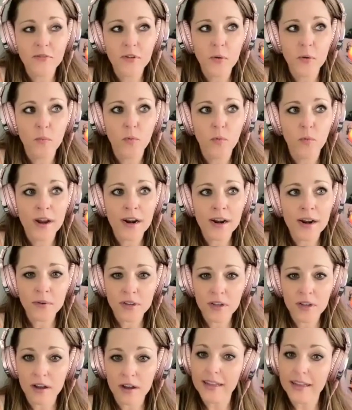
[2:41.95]
from what I
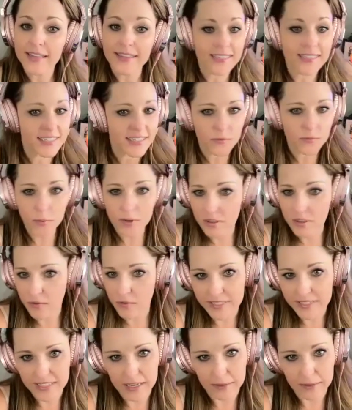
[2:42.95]
recall, and this is what the
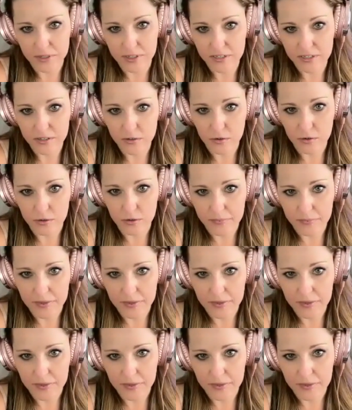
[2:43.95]
receptionist told